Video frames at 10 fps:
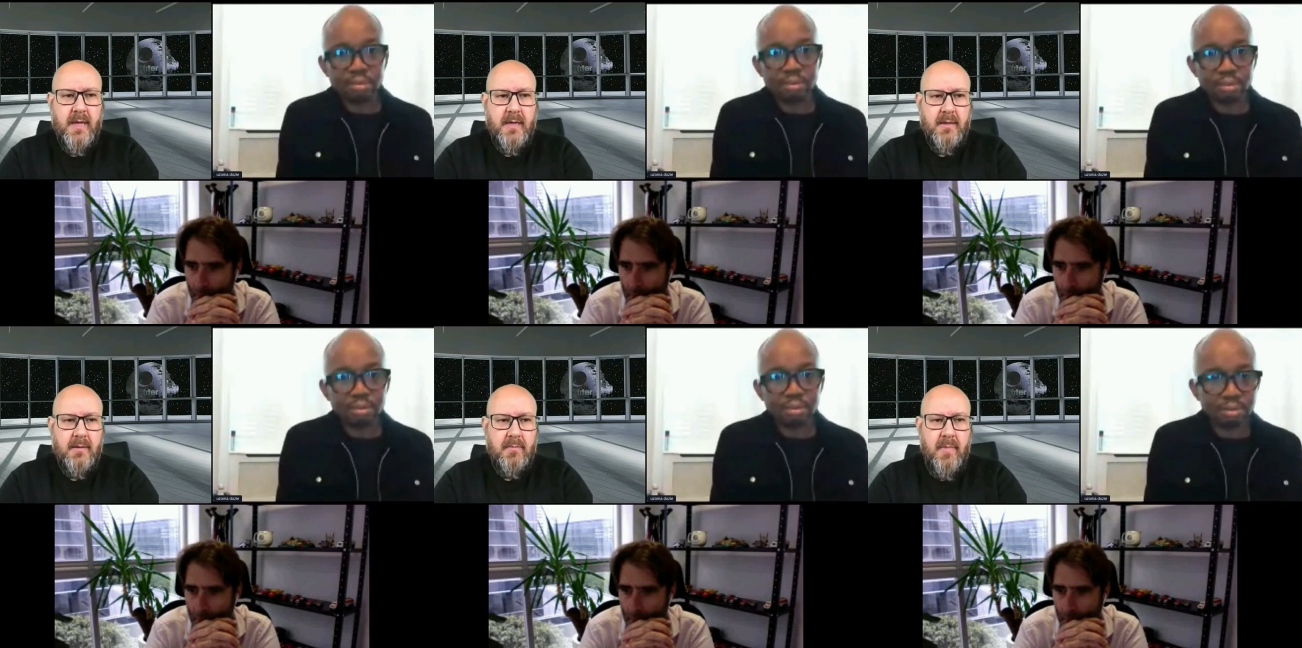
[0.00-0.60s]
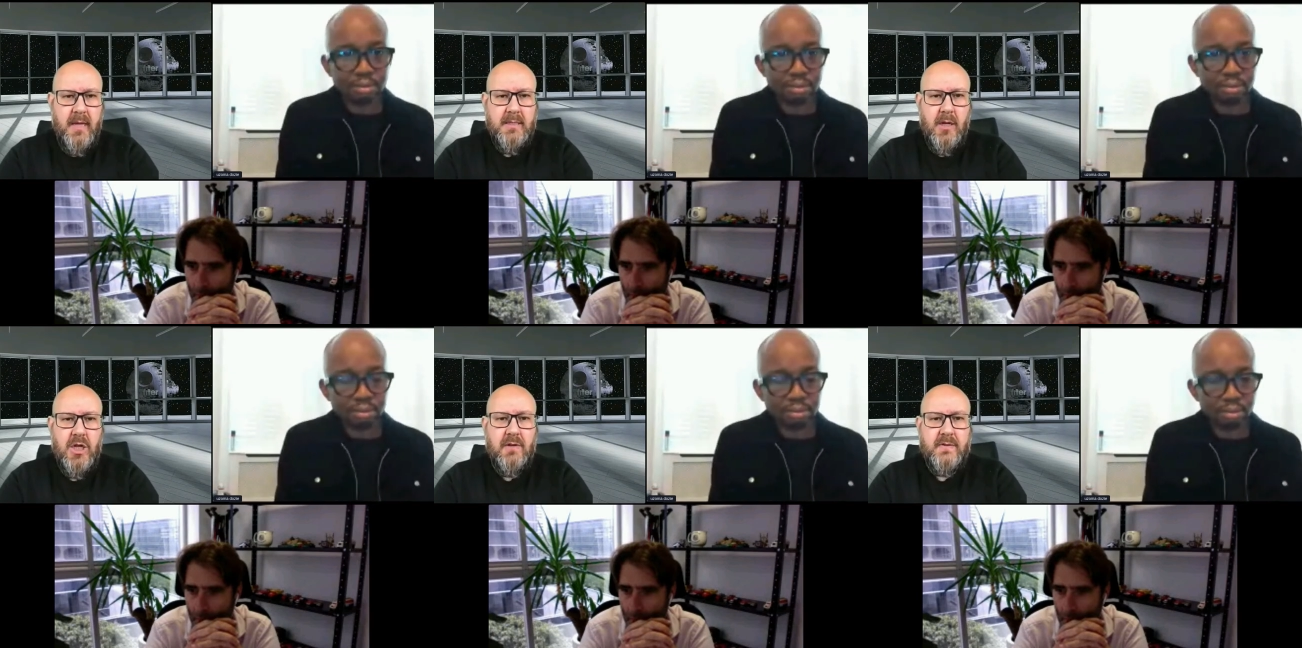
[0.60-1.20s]
Speaker 1: makes a lot of
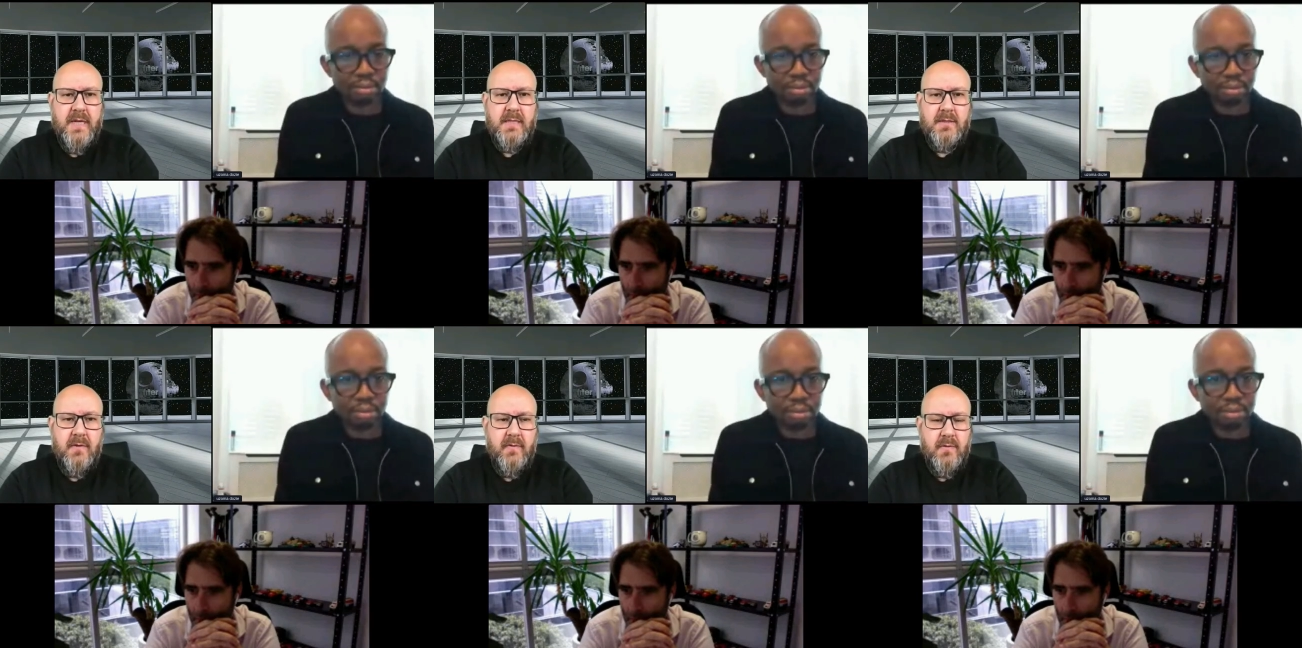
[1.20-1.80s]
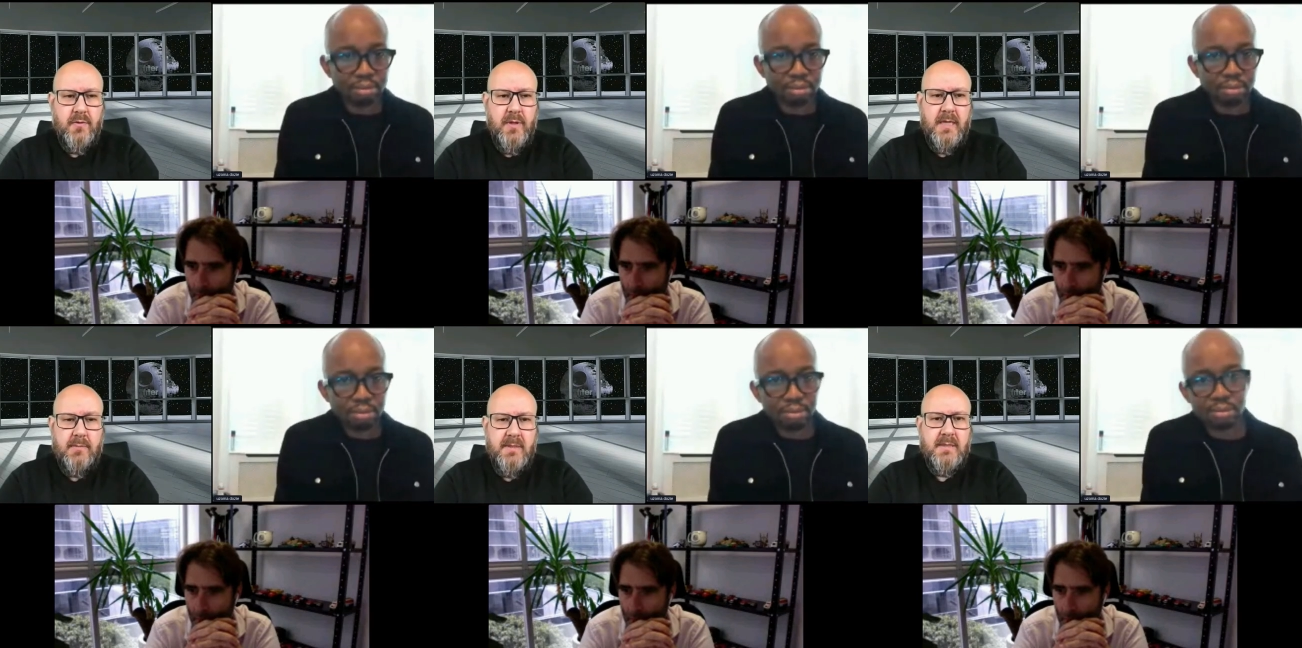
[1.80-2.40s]
sense of today's
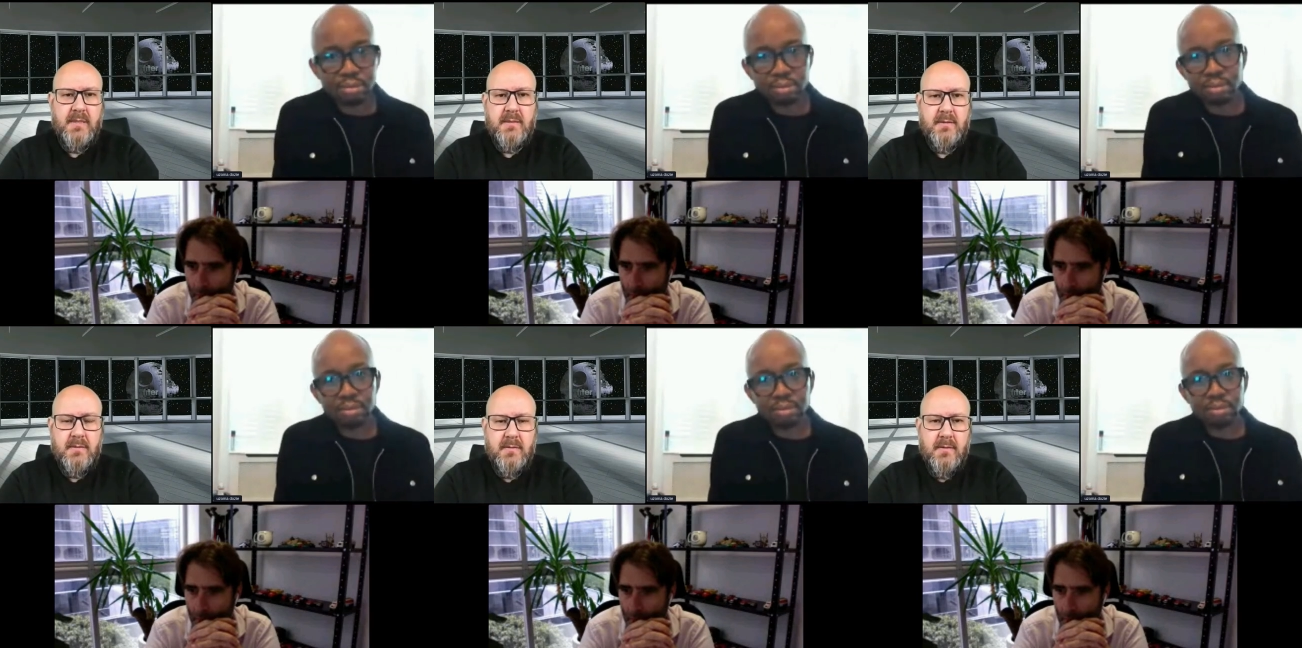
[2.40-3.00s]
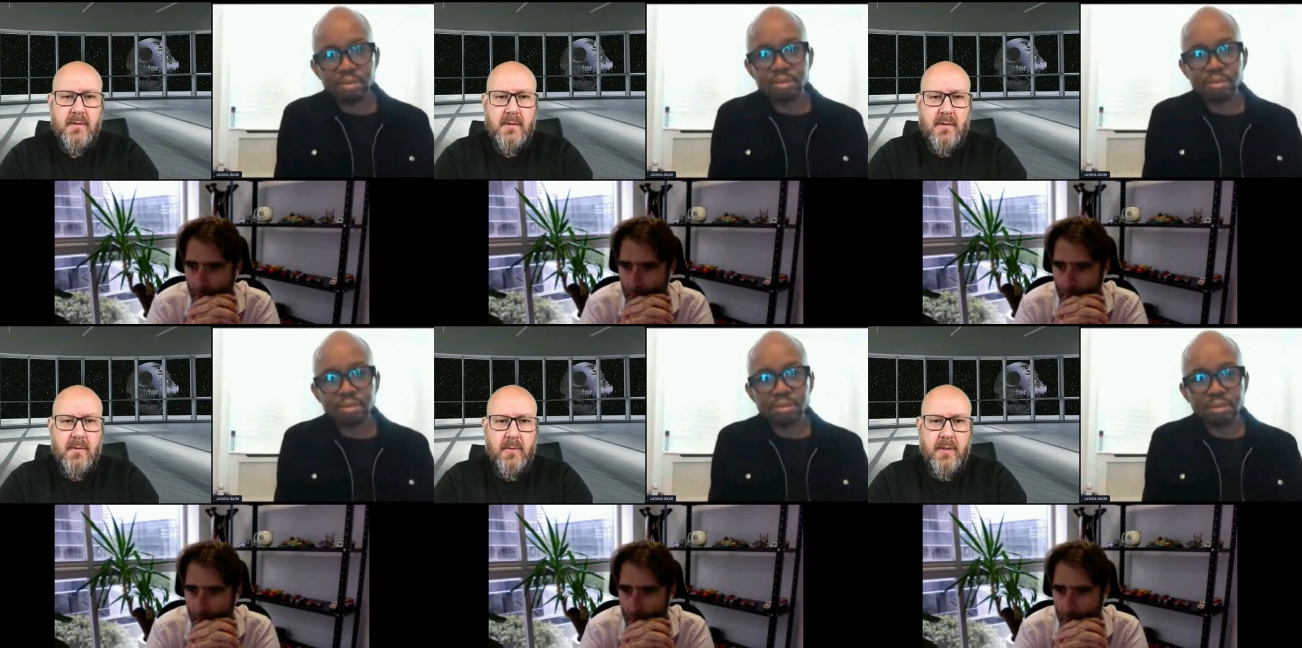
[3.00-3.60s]
business,
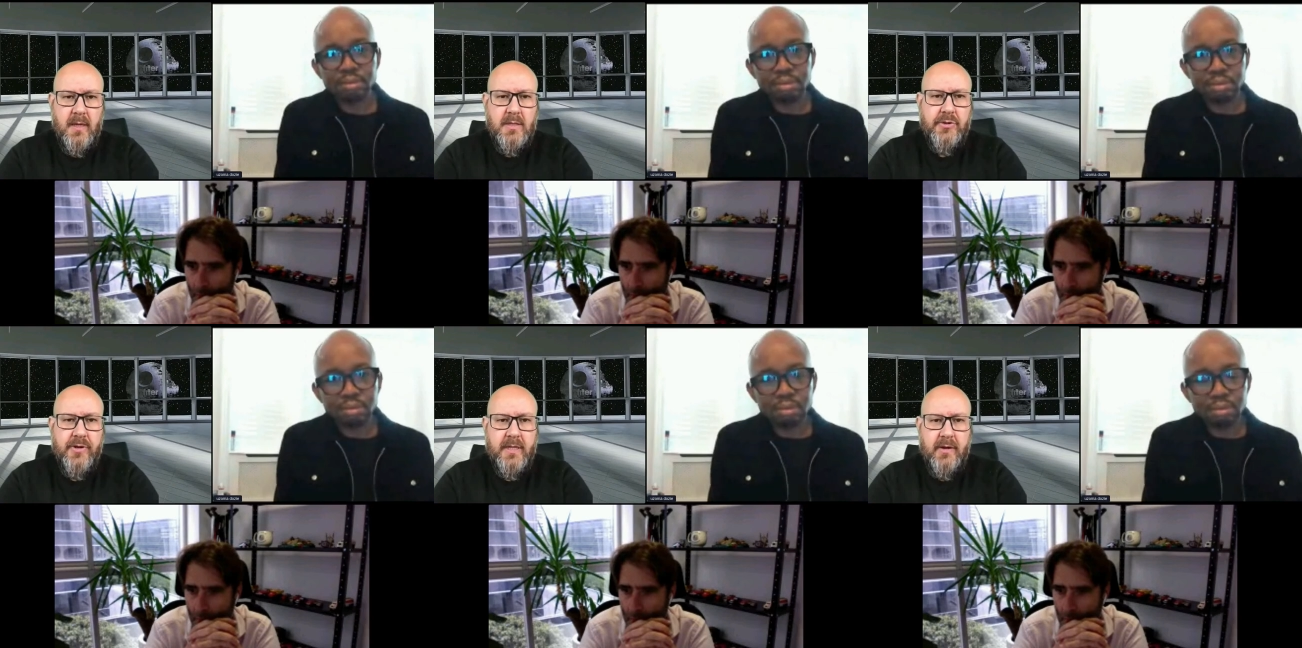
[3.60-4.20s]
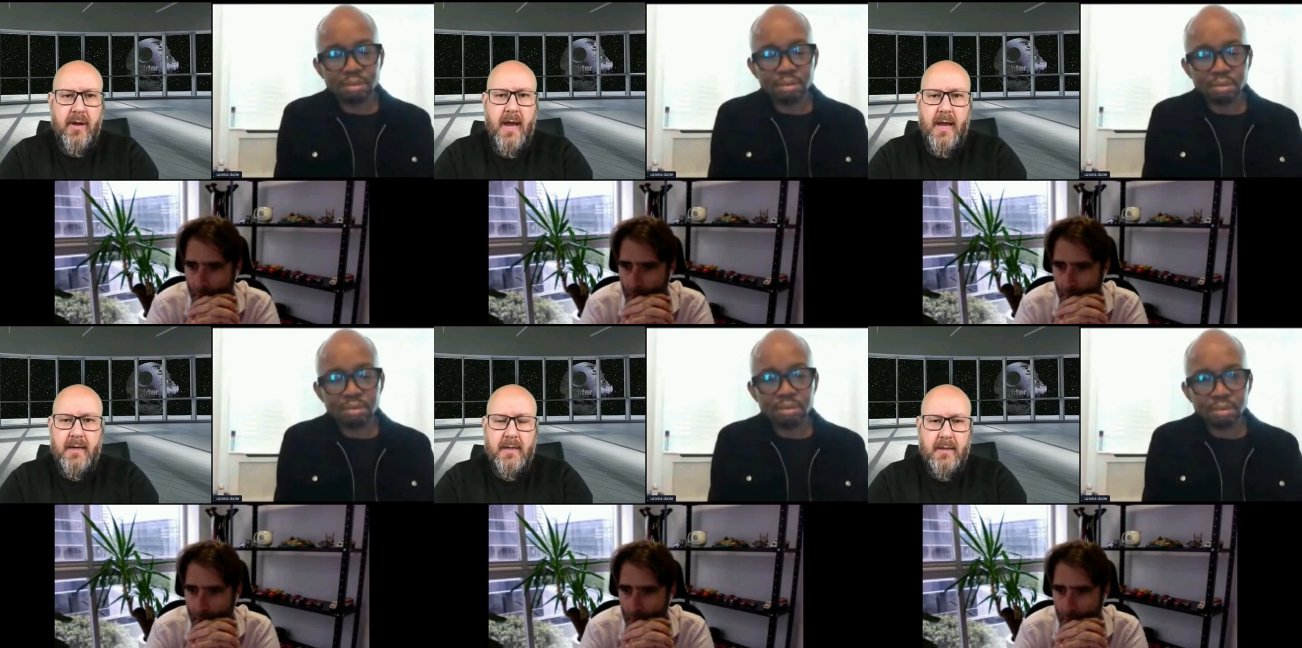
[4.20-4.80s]
the internet era and,
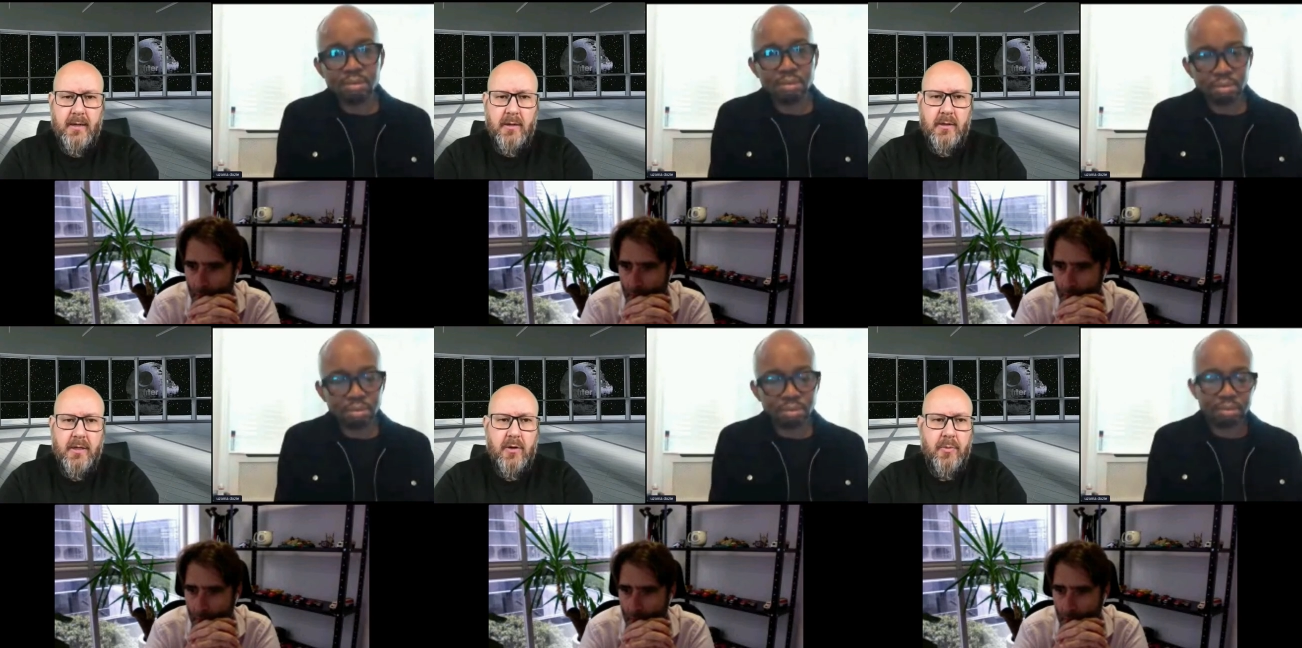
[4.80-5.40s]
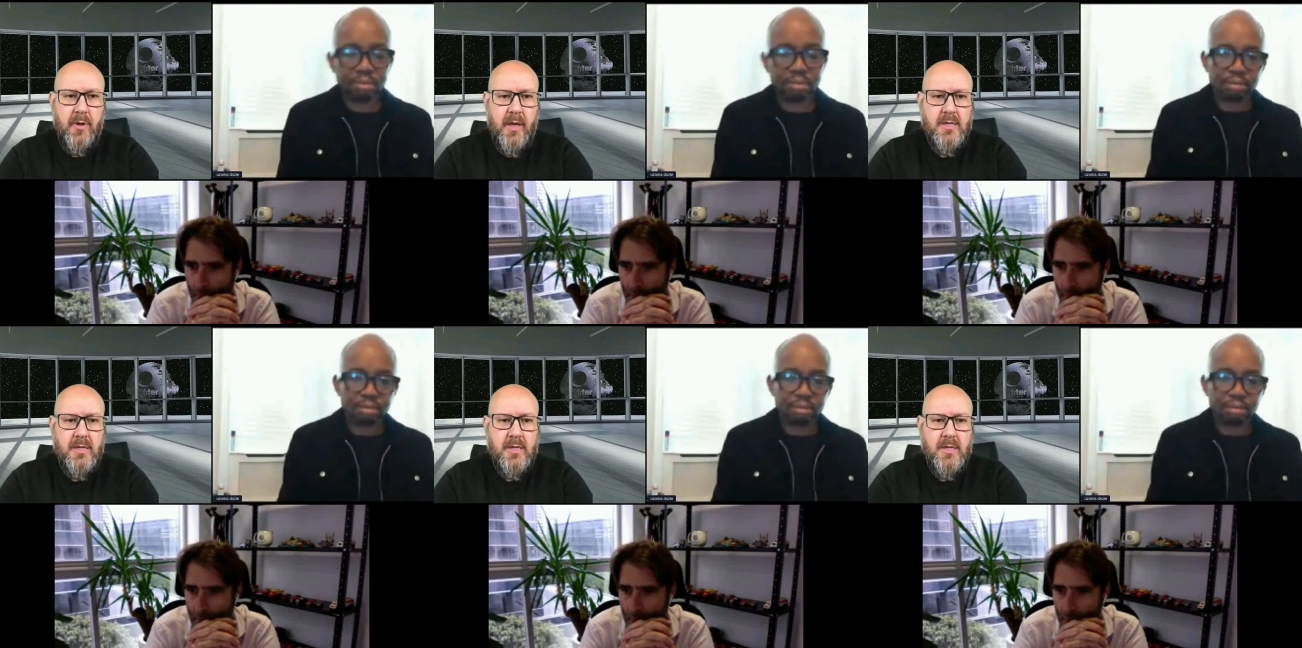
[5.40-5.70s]
and all the communication.